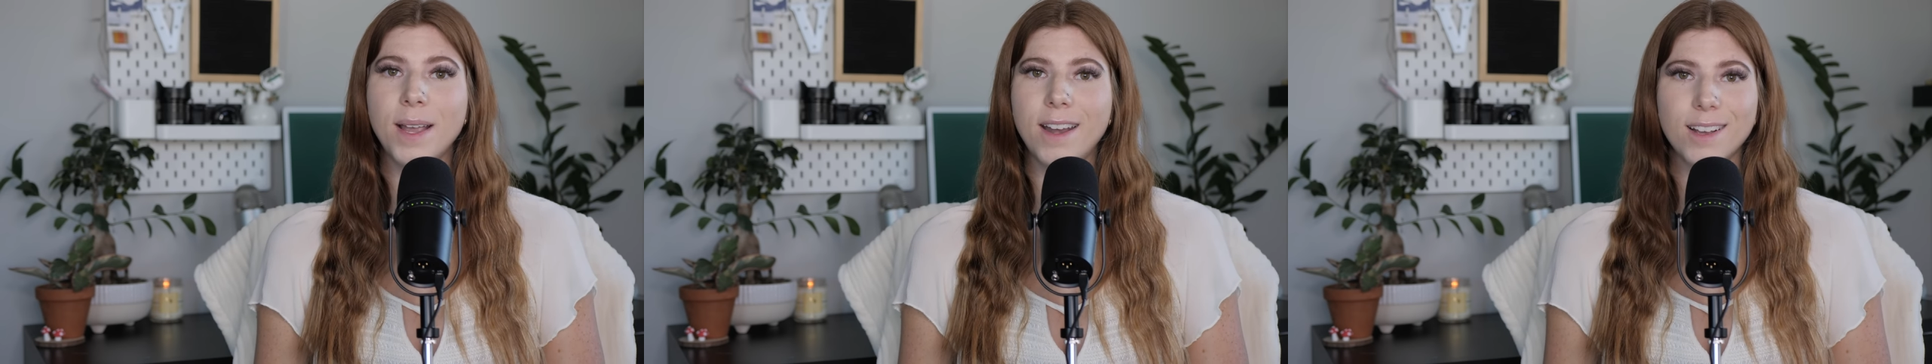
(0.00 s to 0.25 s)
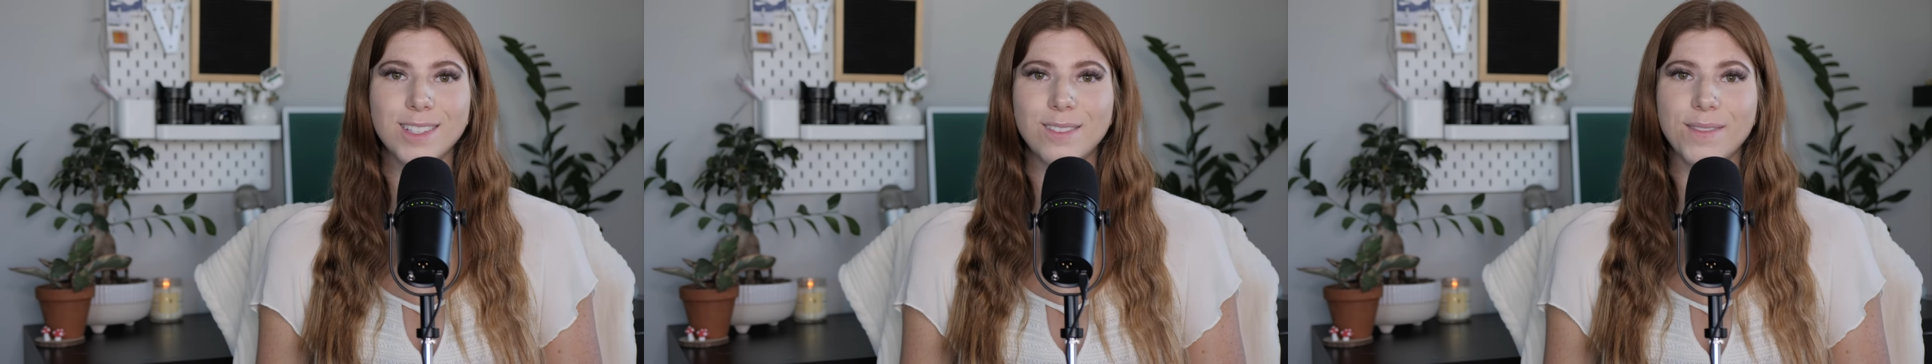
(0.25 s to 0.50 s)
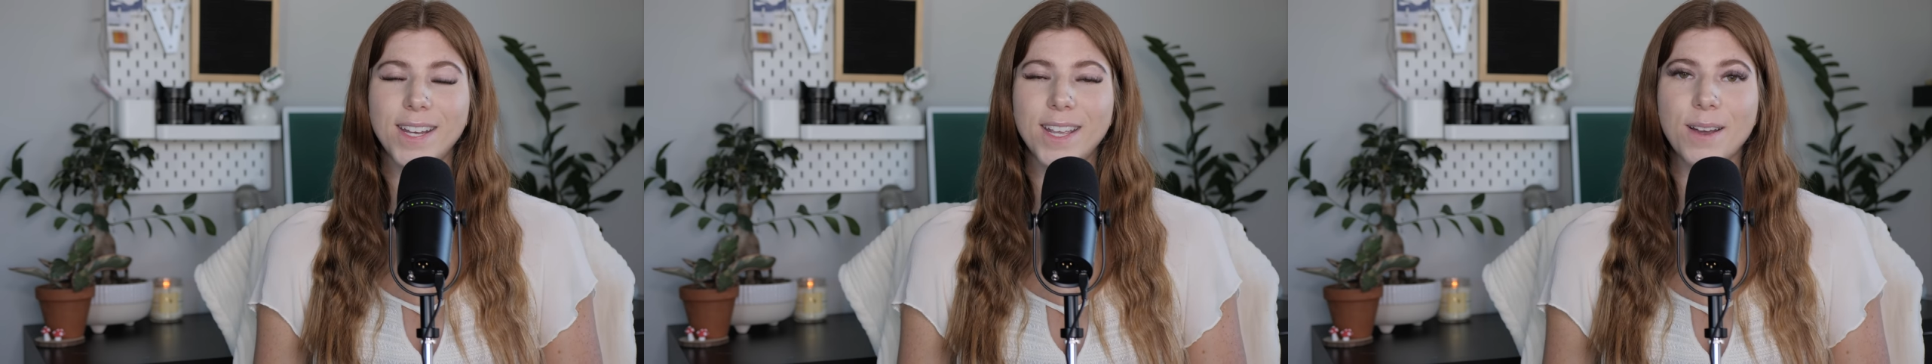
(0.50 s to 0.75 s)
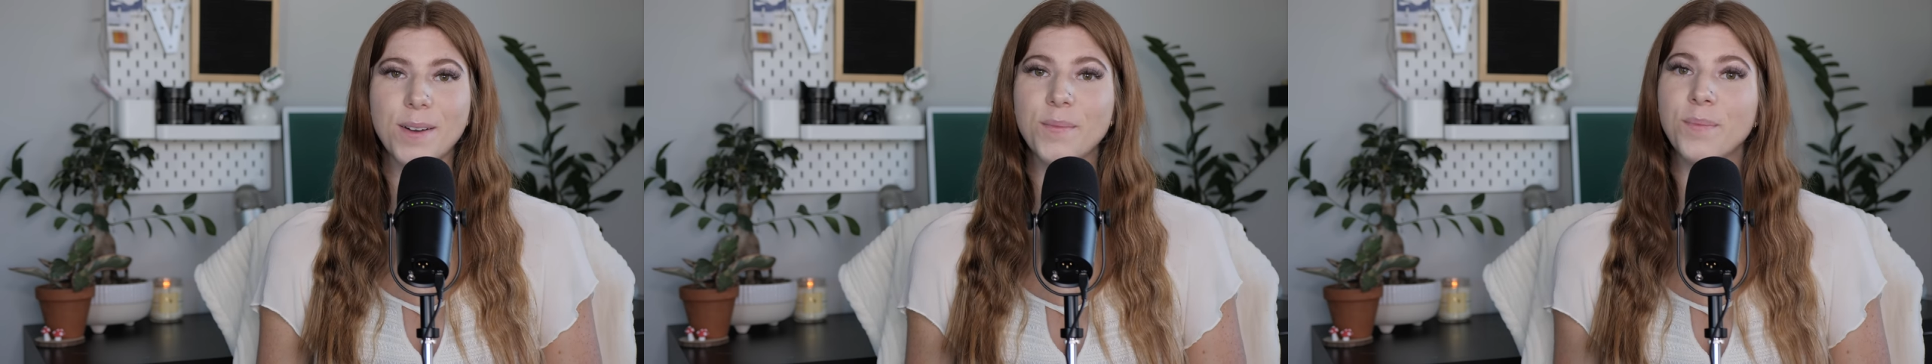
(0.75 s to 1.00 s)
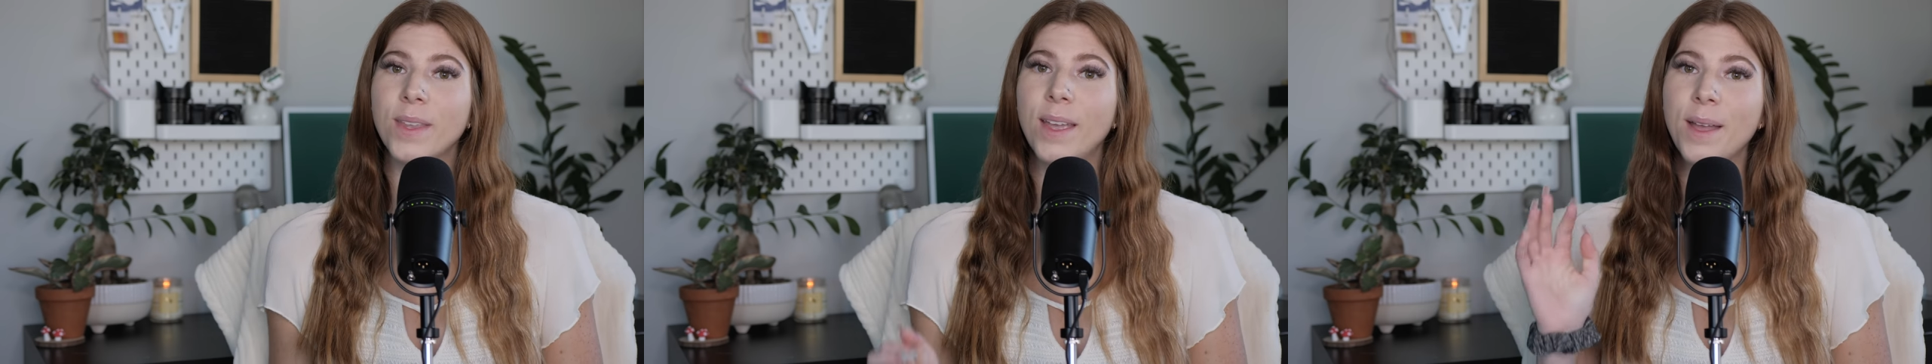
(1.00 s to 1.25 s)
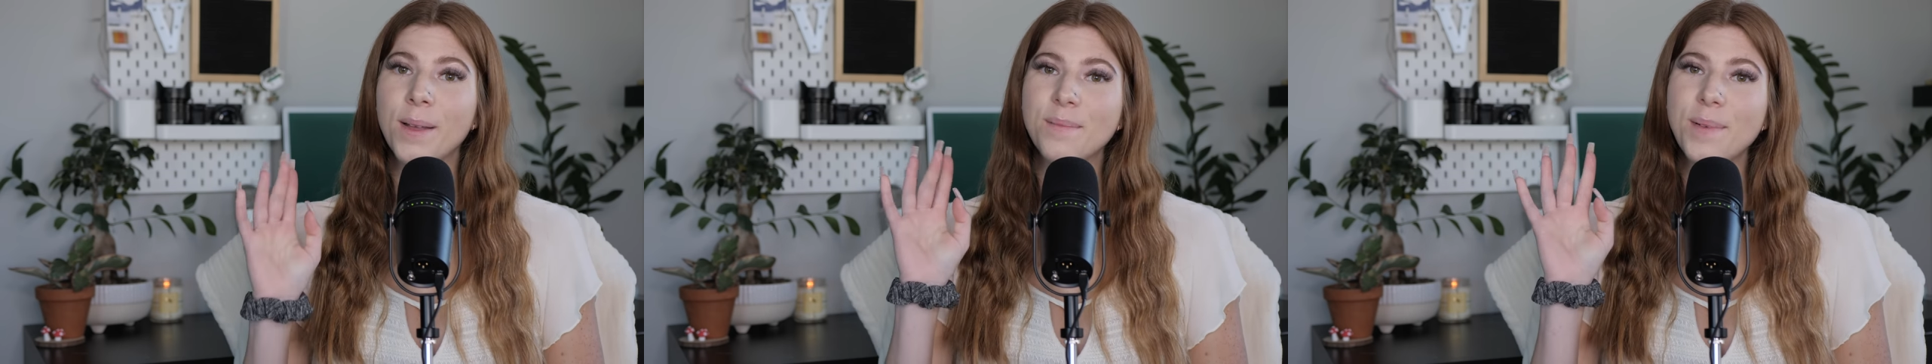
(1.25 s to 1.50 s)
next video.
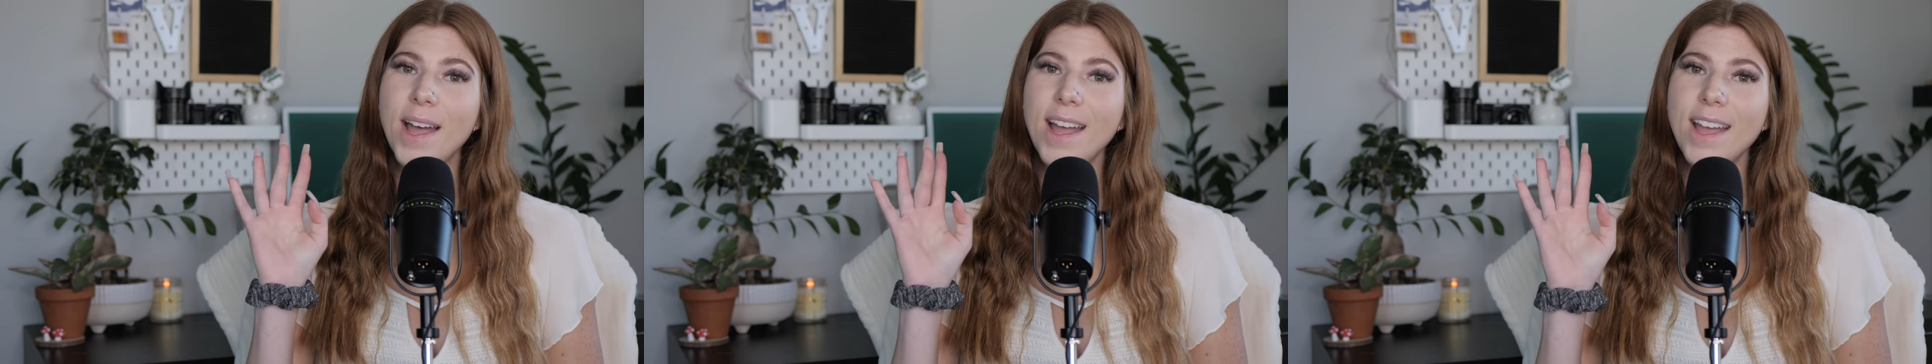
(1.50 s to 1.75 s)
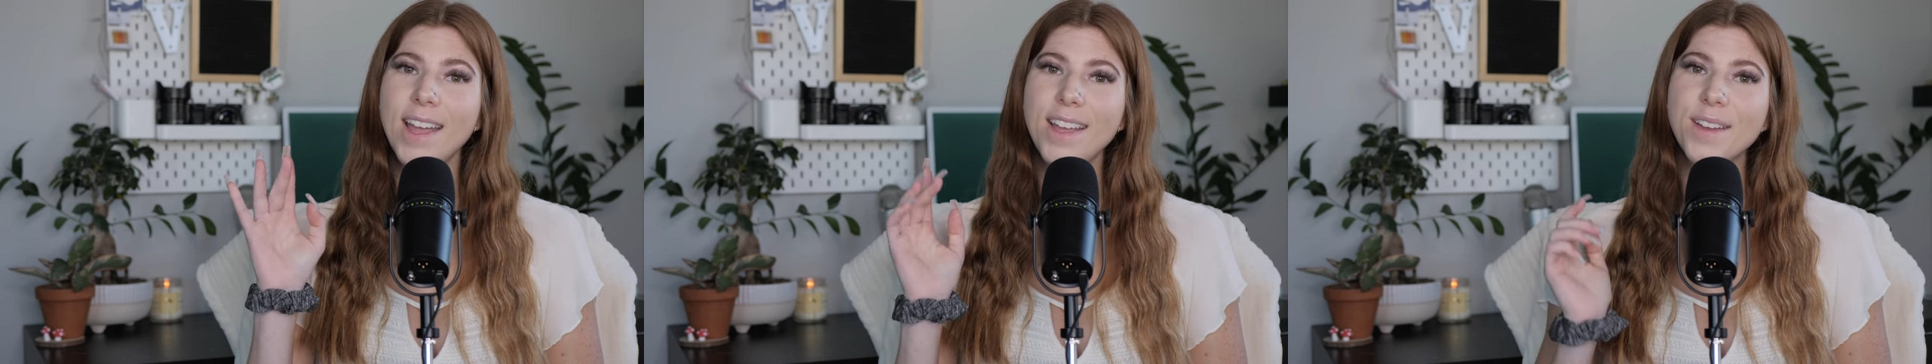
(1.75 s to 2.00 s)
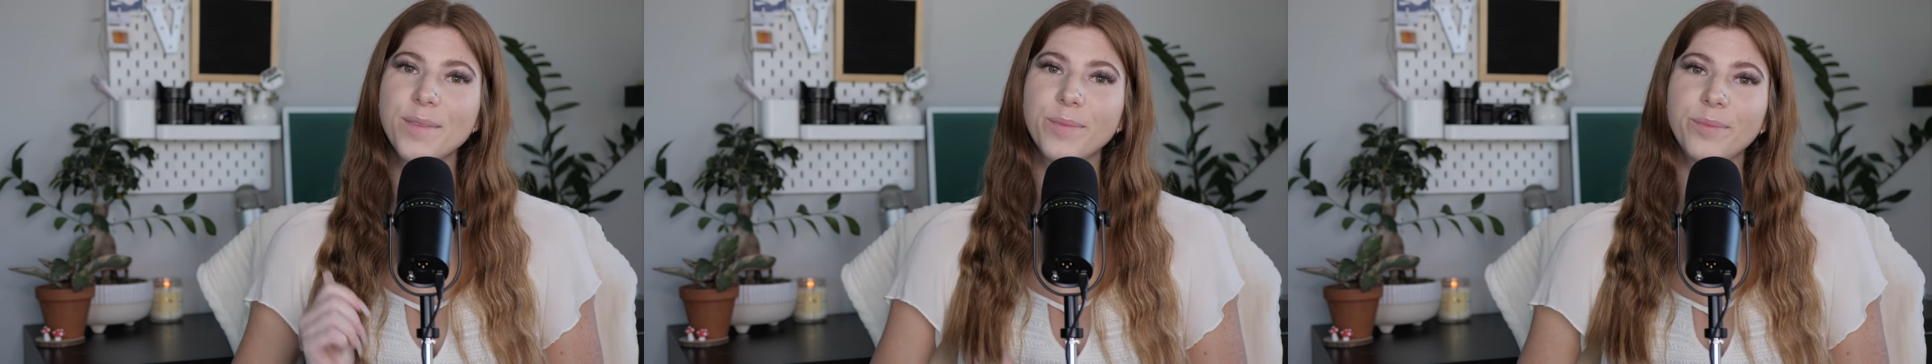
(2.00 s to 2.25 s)
Bye!